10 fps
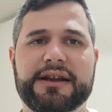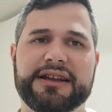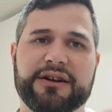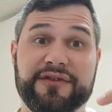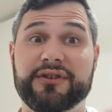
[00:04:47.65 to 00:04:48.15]

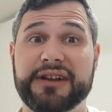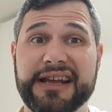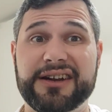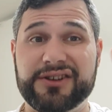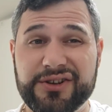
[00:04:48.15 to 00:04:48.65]
if you
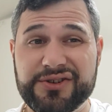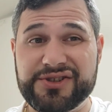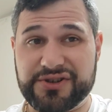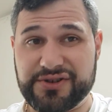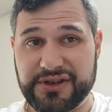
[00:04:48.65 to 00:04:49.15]
like it a little
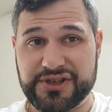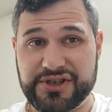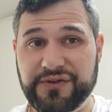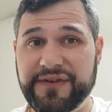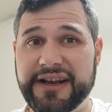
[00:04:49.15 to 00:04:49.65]
looser,
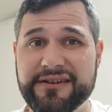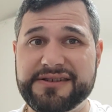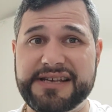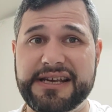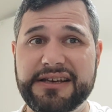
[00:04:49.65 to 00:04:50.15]
2
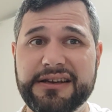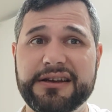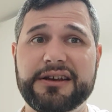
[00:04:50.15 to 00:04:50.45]
fingers in.